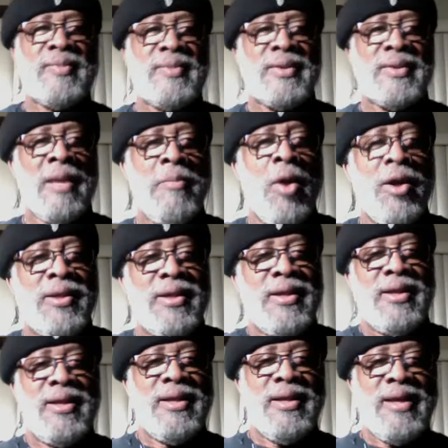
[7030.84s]
but
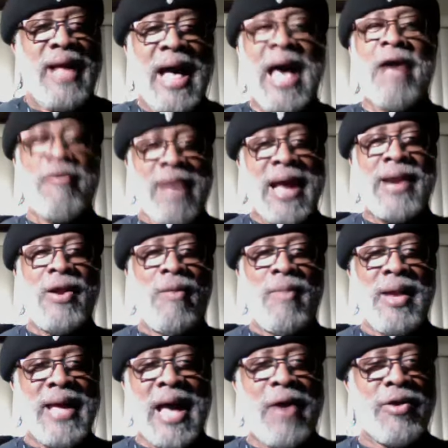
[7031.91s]
I
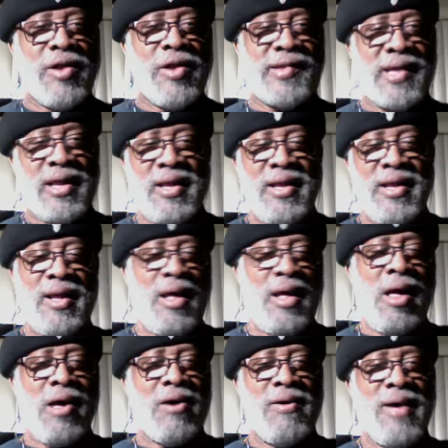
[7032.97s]
randomly, I would just say,
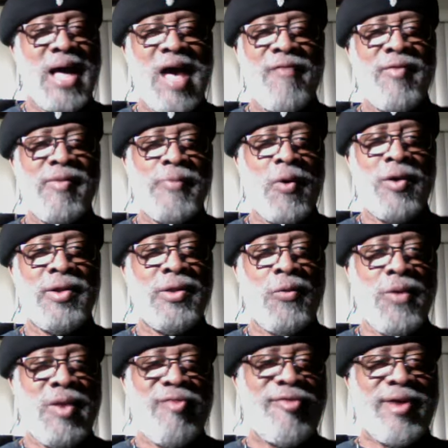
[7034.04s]
oh, I haven't spoken to
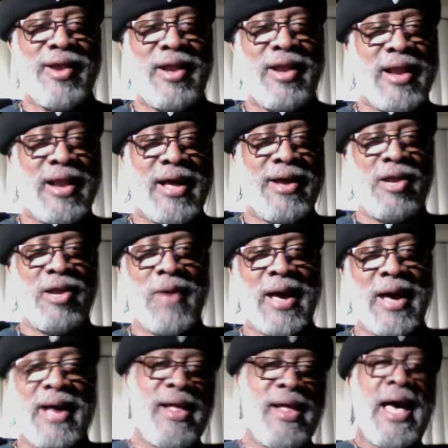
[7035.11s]
Winifred in a while.
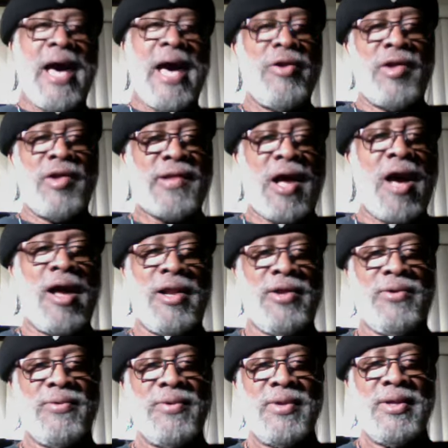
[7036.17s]
I'll just call you.
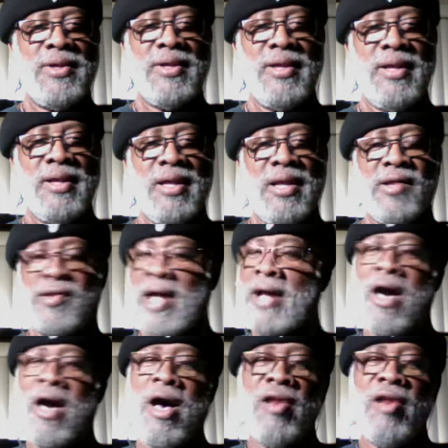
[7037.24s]
So I
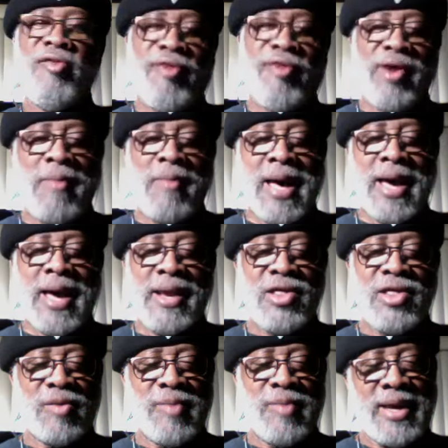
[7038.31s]
call this friend of mine in
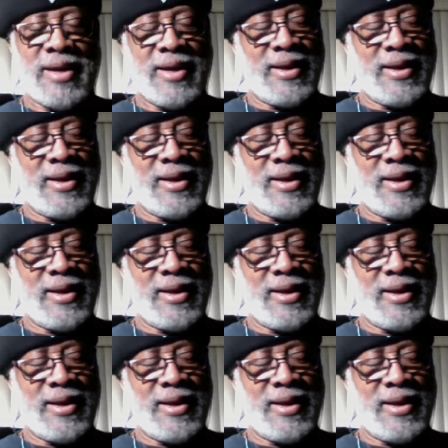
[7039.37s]
Jamaica,